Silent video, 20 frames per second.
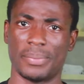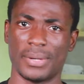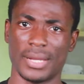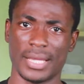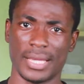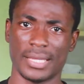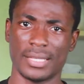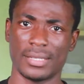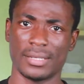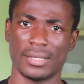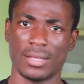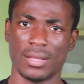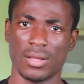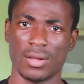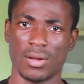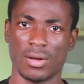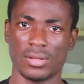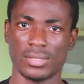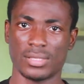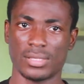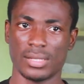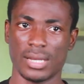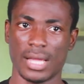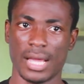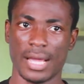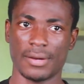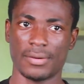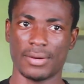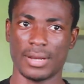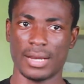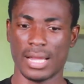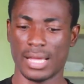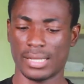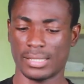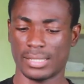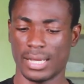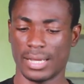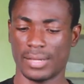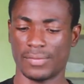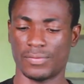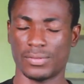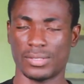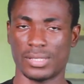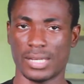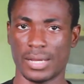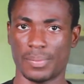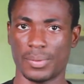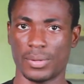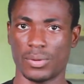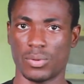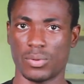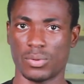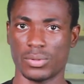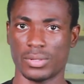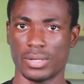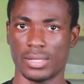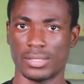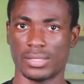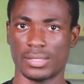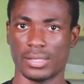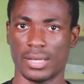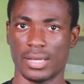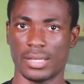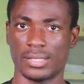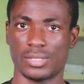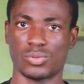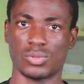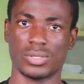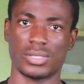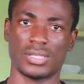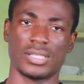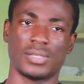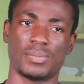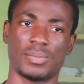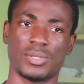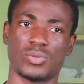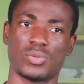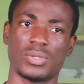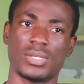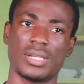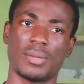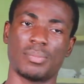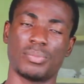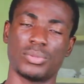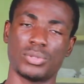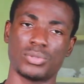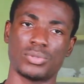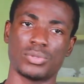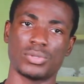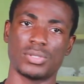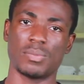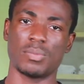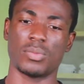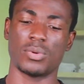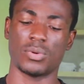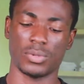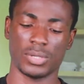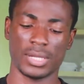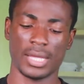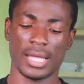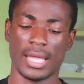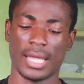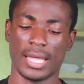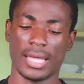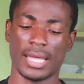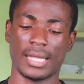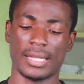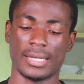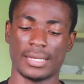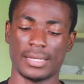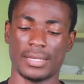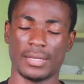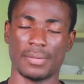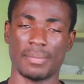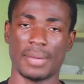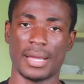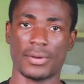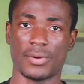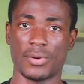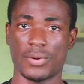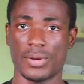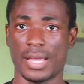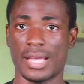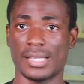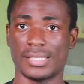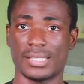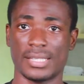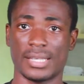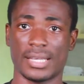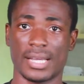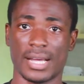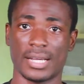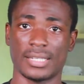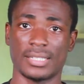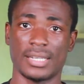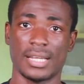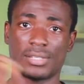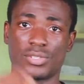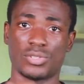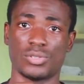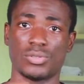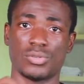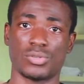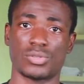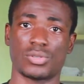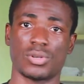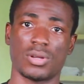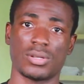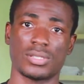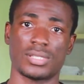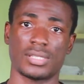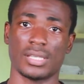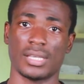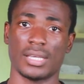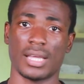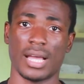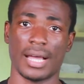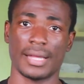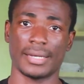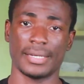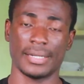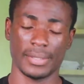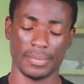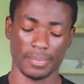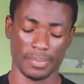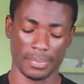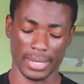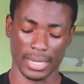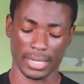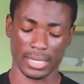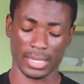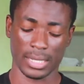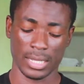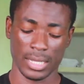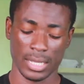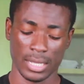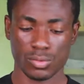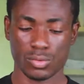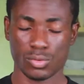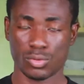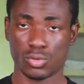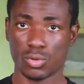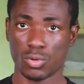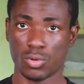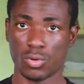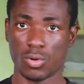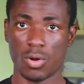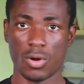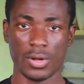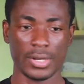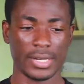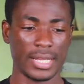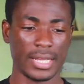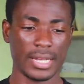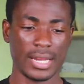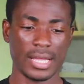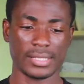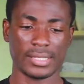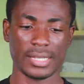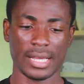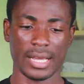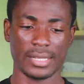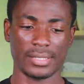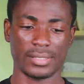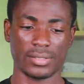playing, until I realized that if you tap and hold it, it switches between the Bluetooth mode and the micro SD card that you slot at the back. So on either side